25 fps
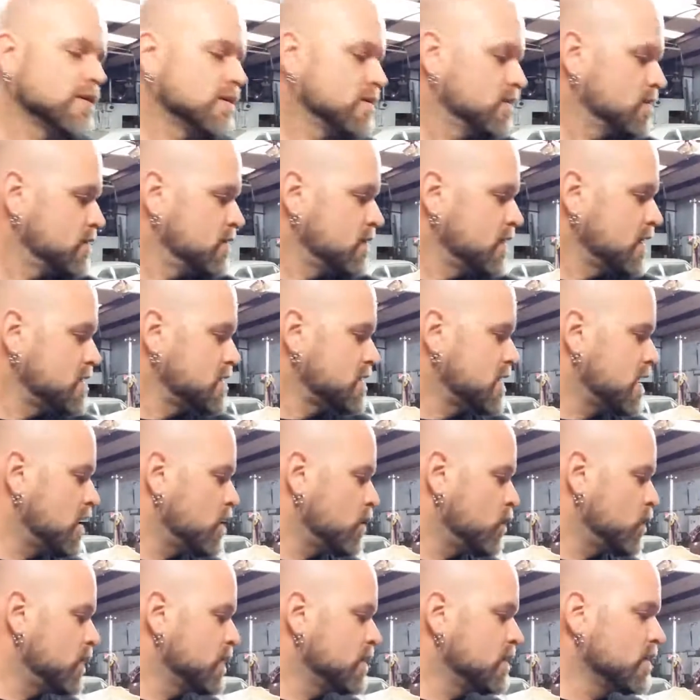That's how
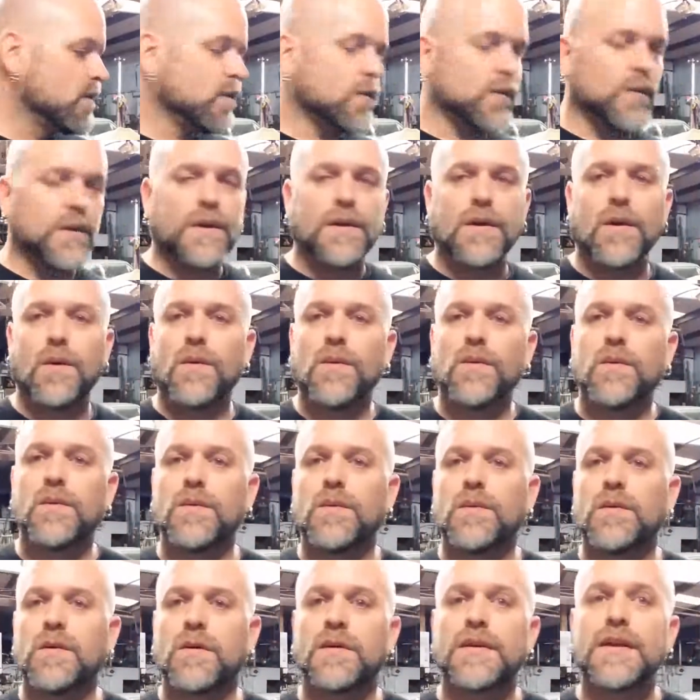we know,
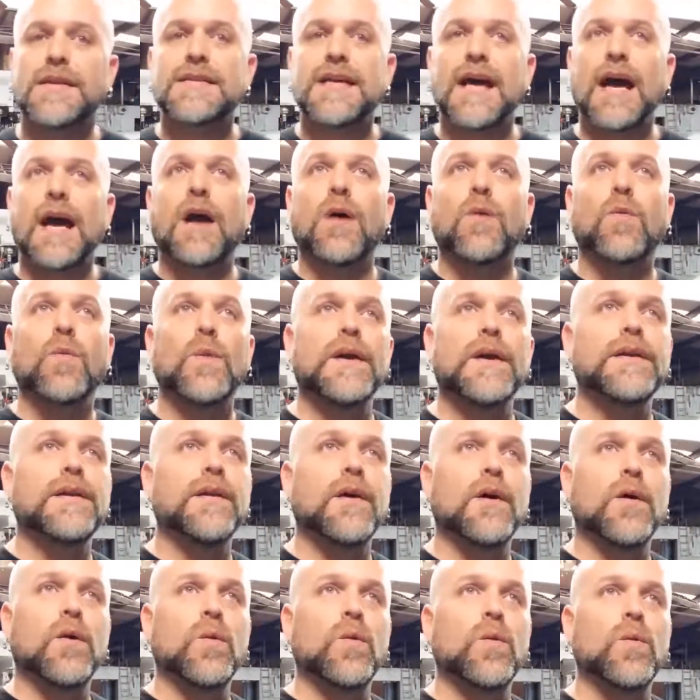or that's how we
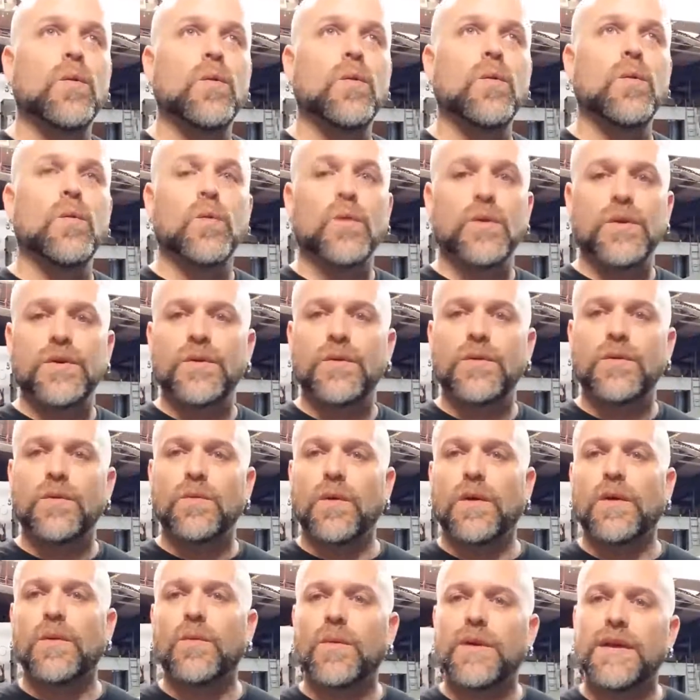know we're doing
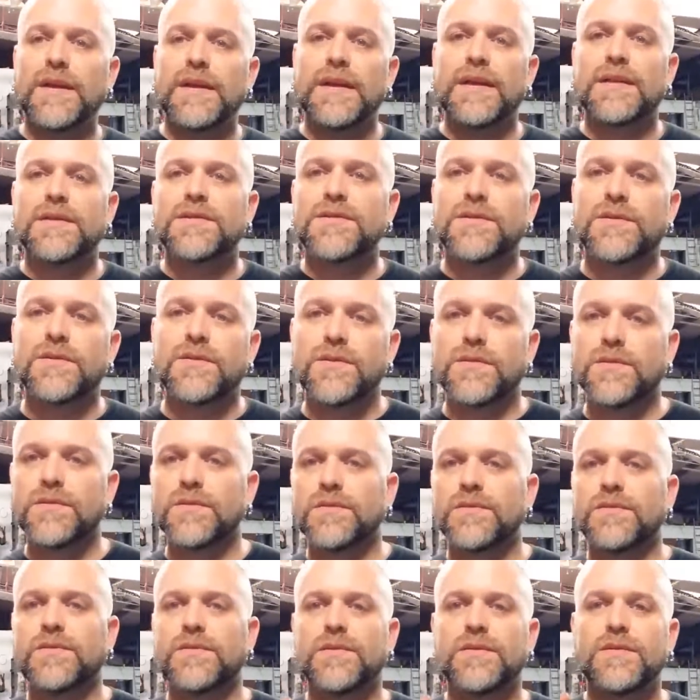what we need to
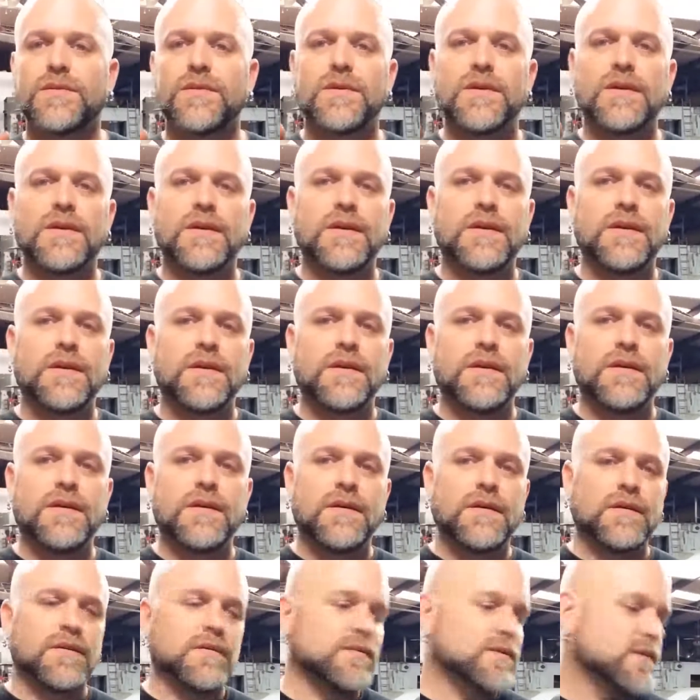
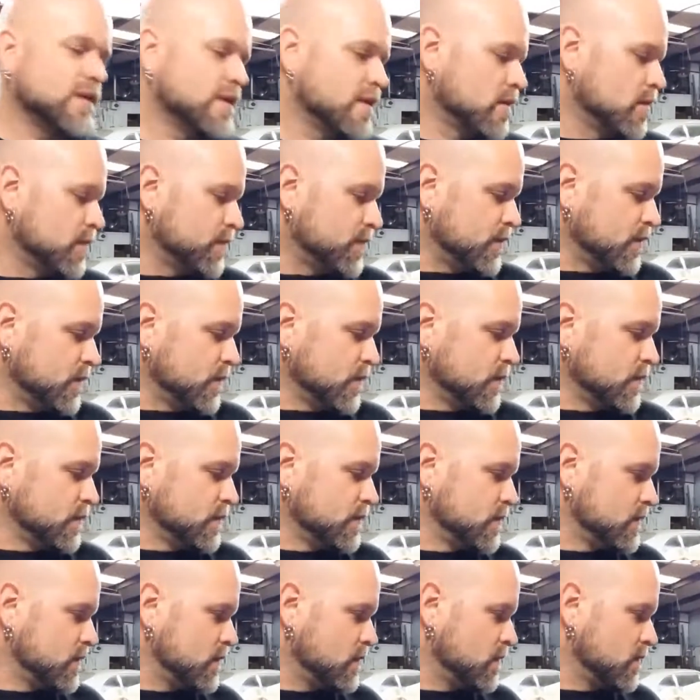help you
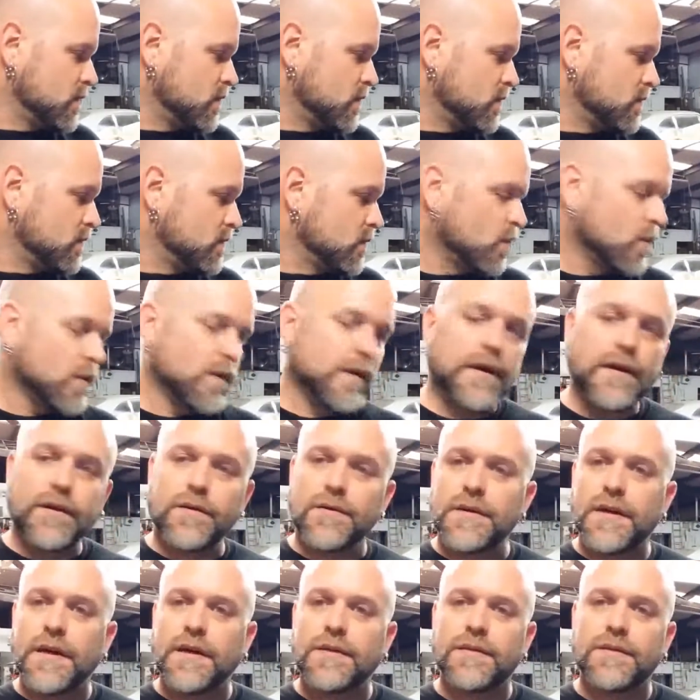or
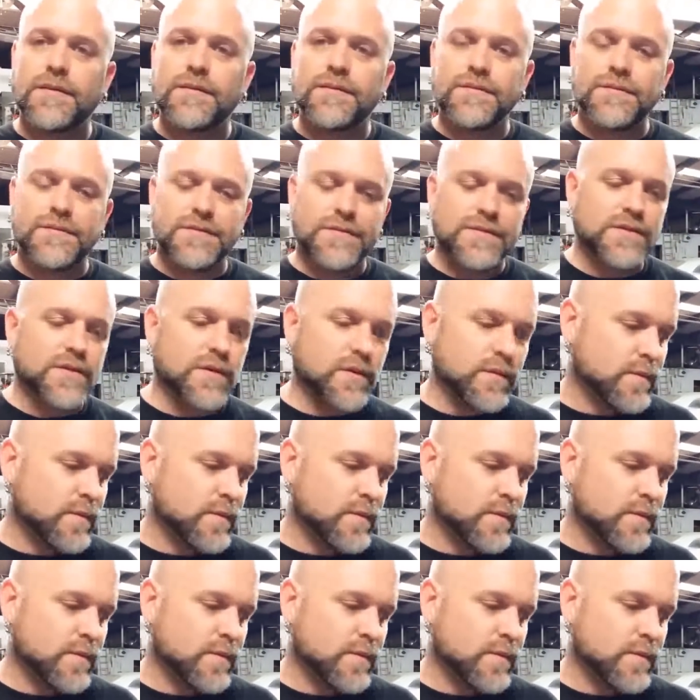entertain you. So,